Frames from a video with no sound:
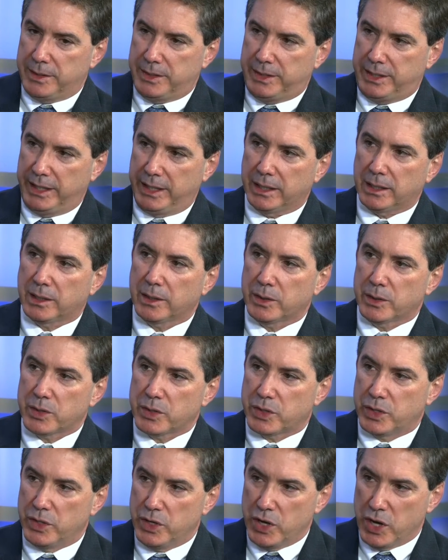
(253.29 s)

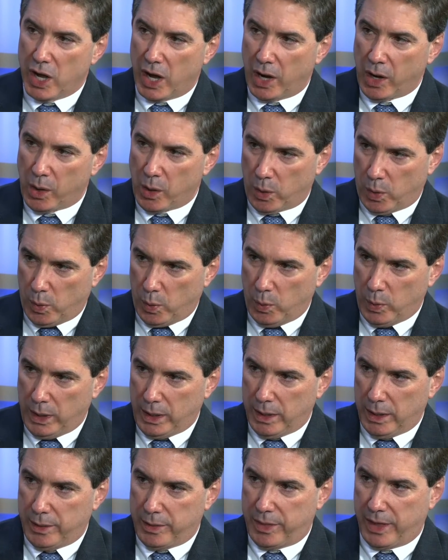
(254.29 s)
dealers know
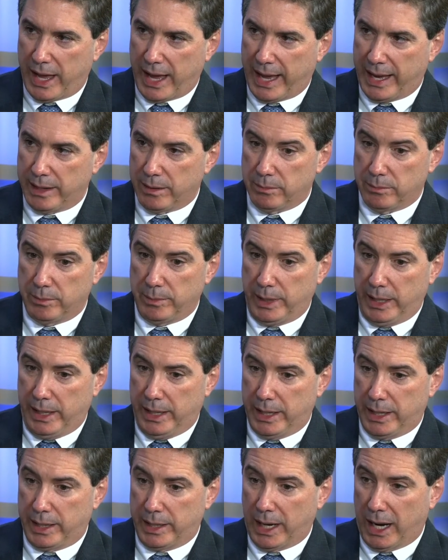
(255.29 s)
that
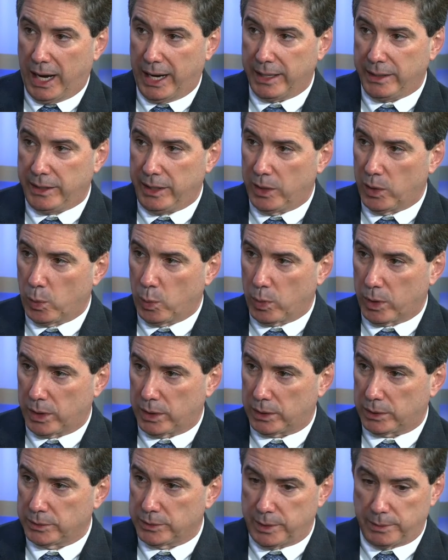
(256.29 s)
in an ideal
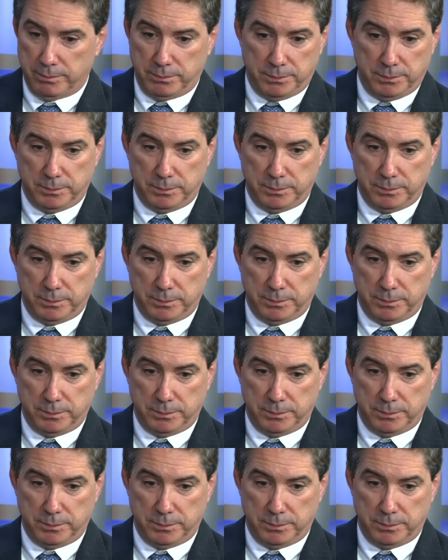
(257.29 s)
world,